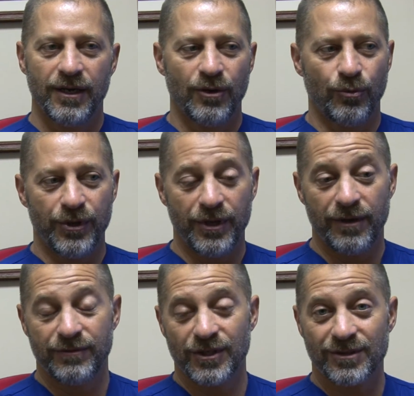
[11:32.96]
when
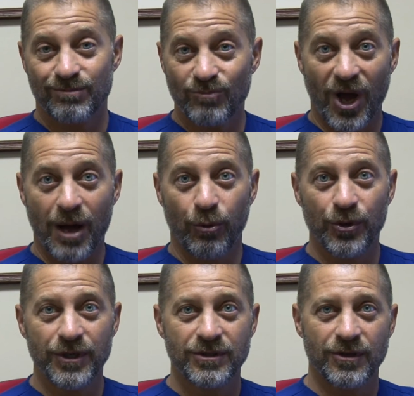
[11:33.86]
they've just
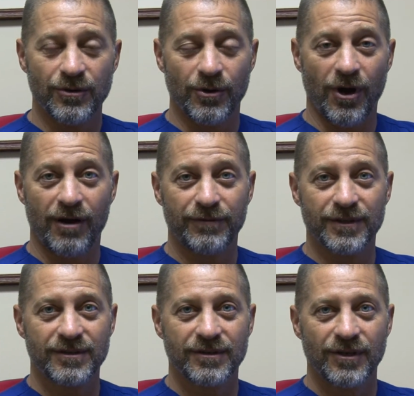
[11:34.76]
hobbled into your
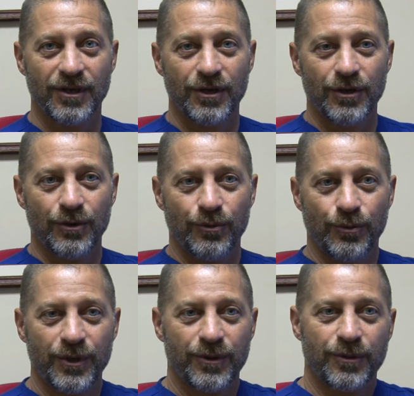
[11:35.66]
office. With